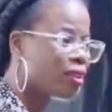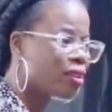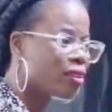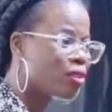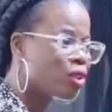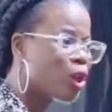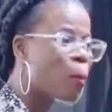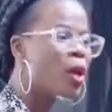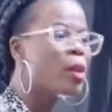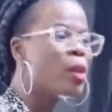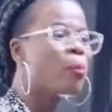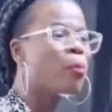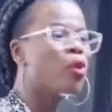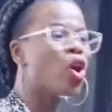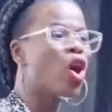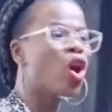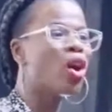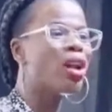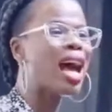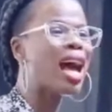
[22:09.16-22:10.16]
Somebody put
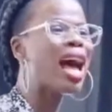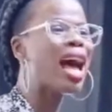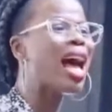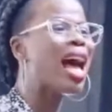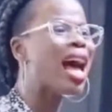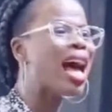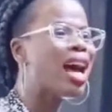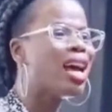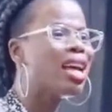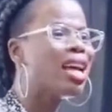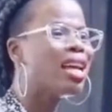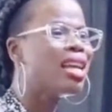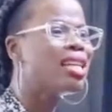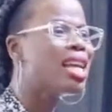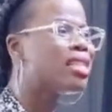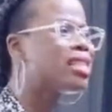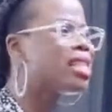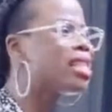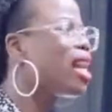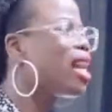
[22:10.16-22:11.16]
on,
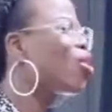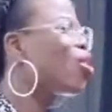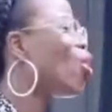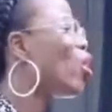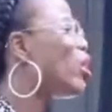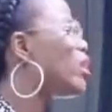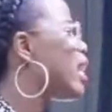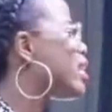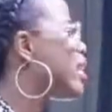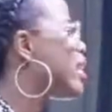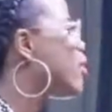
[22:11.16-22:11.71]
they said that God, there's